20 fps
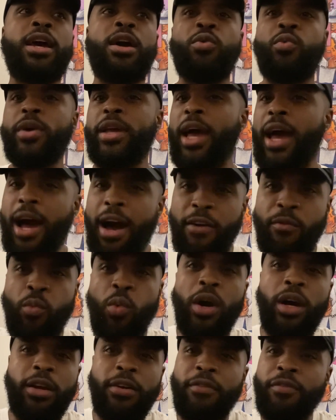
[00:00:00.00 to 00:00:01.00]
"We have
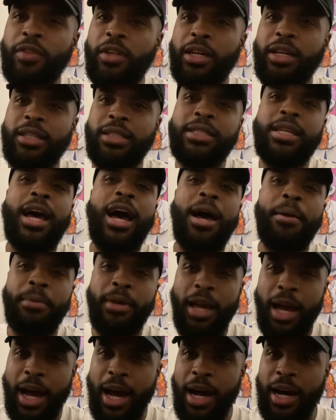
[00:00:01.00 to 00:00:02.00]
one of the top
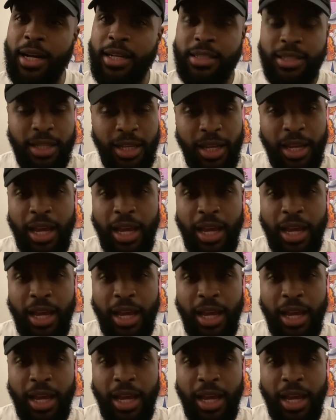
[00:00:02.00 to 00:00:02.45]
guys